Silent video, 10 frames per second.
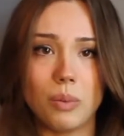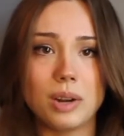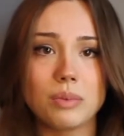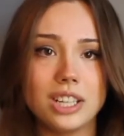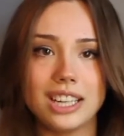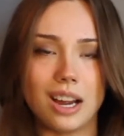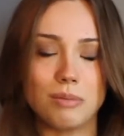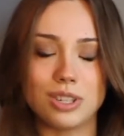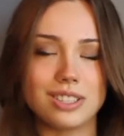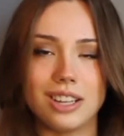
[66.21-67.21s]
when really
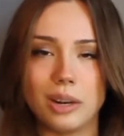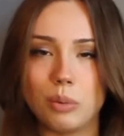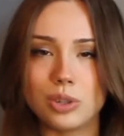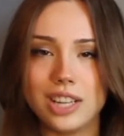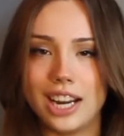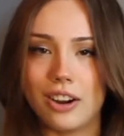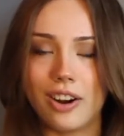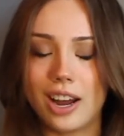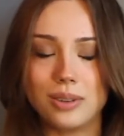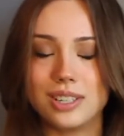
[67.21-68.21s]
I'm just like, we're staying in
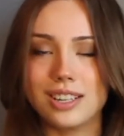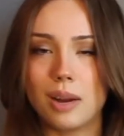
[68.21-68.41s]
our houses.